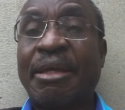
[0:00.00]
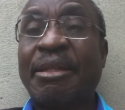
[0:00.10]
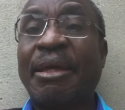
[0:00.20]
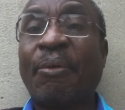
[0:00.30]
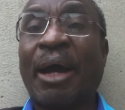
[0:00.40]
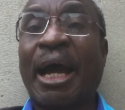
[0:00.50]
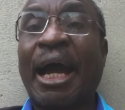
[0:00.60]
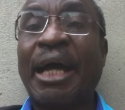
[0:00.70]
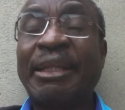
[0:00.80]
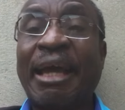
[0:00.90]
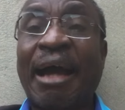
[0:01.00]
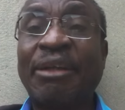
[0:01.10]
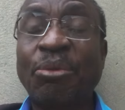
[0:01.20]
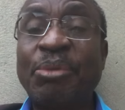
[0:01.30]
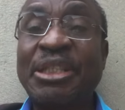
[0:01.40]
they were they
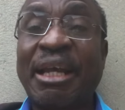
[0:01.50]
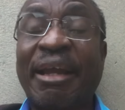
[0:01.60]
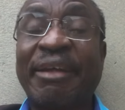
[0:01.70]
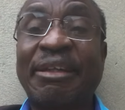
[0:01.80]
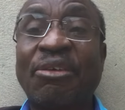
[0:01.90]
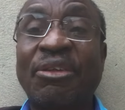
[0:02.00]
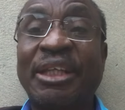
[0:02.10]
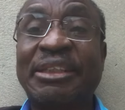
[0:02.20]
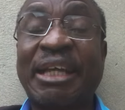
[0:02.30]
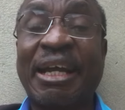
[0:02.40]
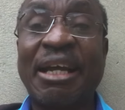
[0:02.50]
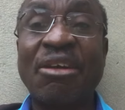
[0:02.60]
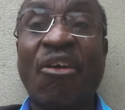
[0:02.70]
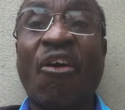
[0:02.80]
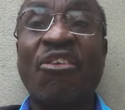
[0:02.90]
had to be selected on the
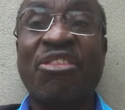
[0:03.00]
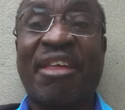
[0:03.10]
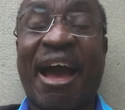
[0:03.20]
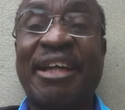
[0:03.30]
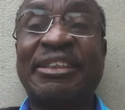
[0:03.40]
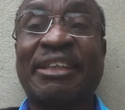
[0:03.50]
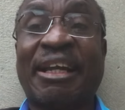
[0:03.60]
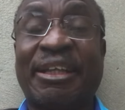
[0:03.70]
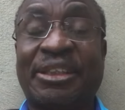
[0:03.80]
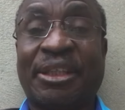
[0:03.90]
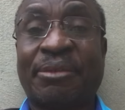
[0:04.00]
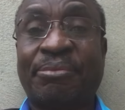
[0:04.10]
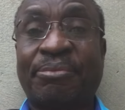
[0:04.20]
second or third selection.